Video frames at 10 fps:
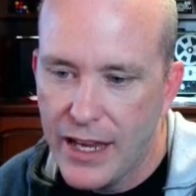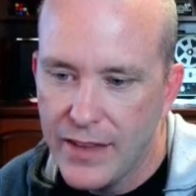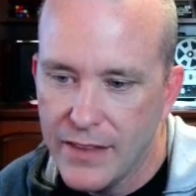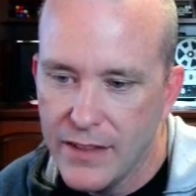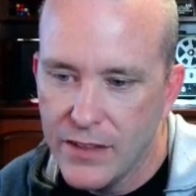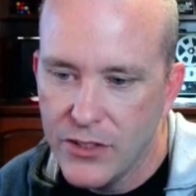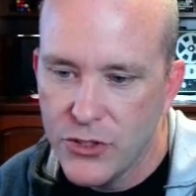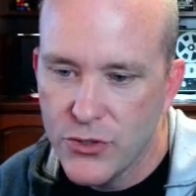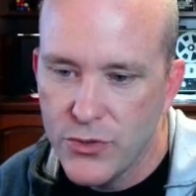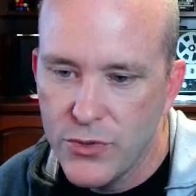and then the
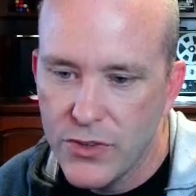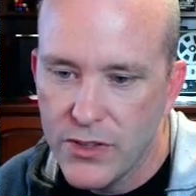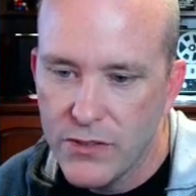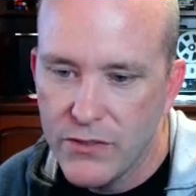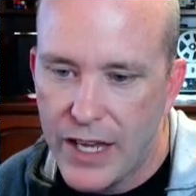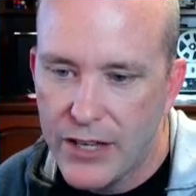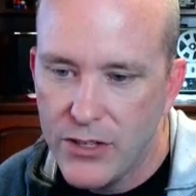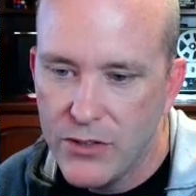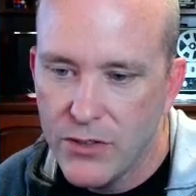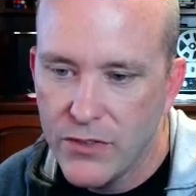truth
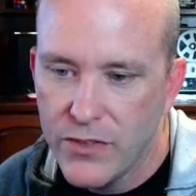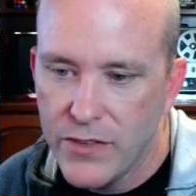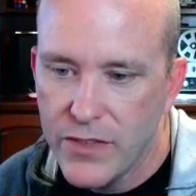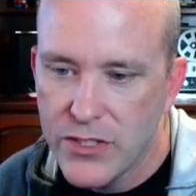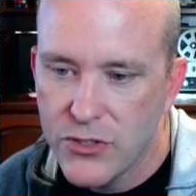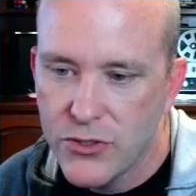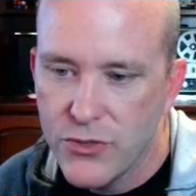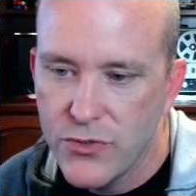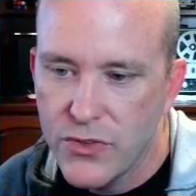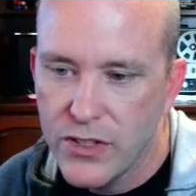value of if it's
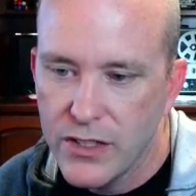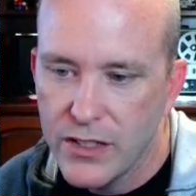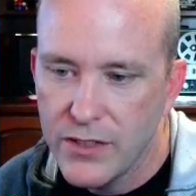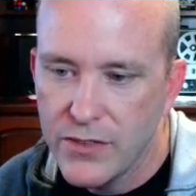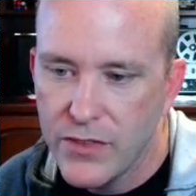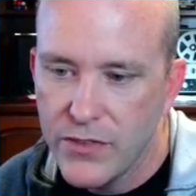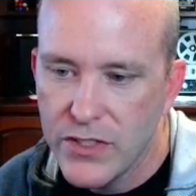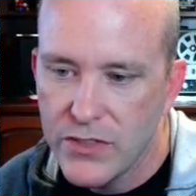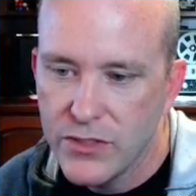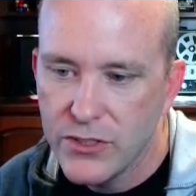truth, if
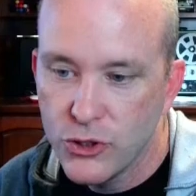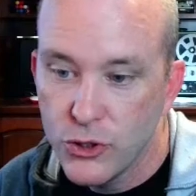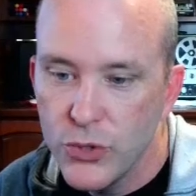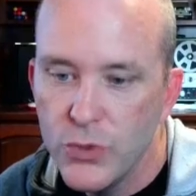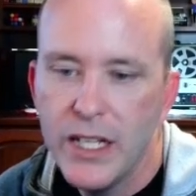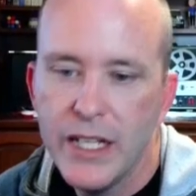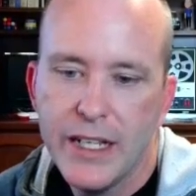it's true,